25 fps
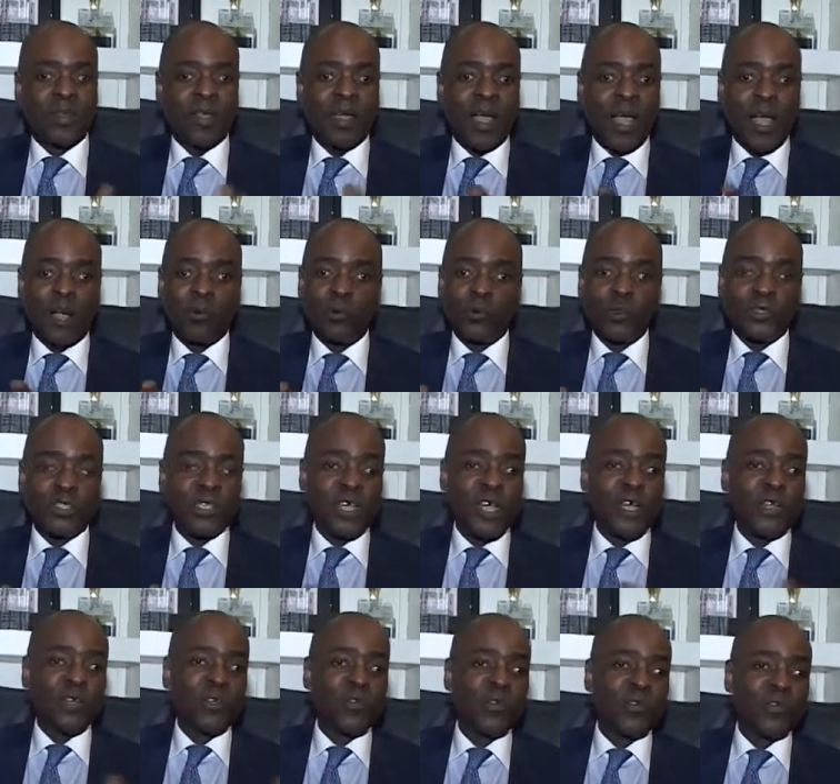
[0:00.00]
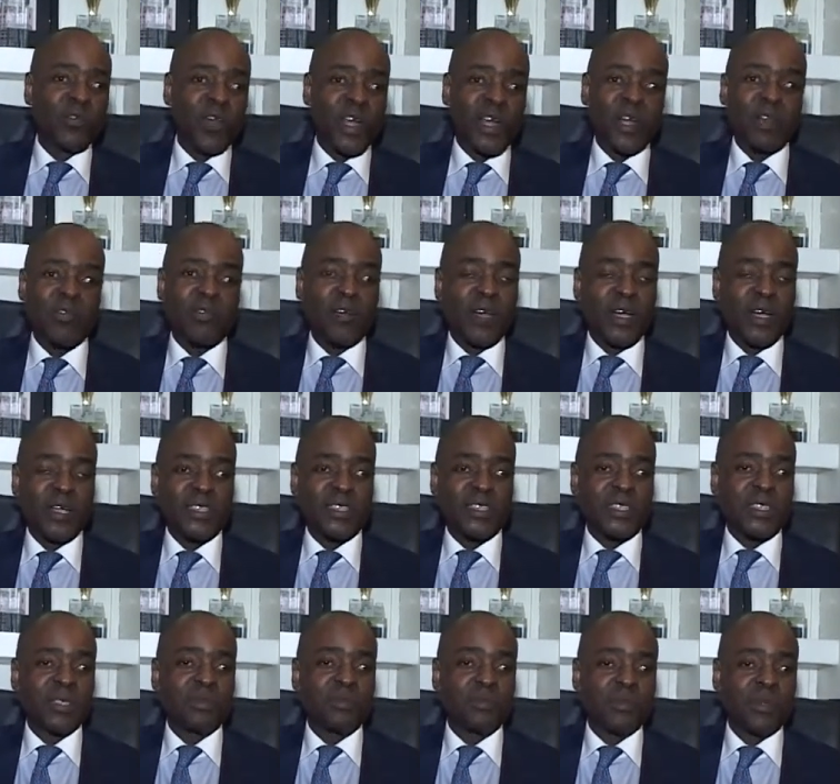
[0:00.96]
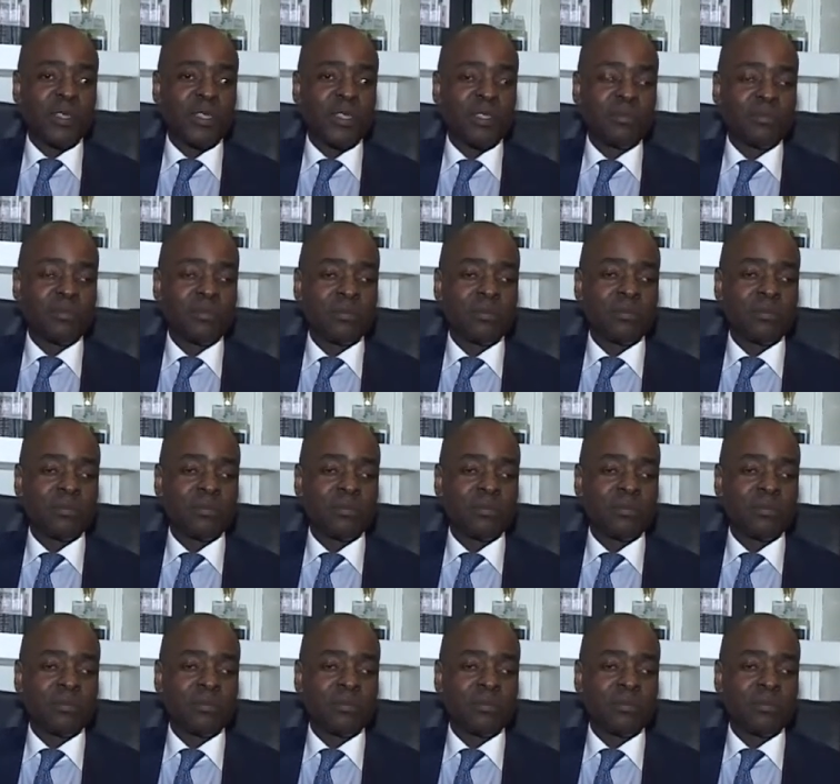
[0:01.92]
I will tell you very, very simply,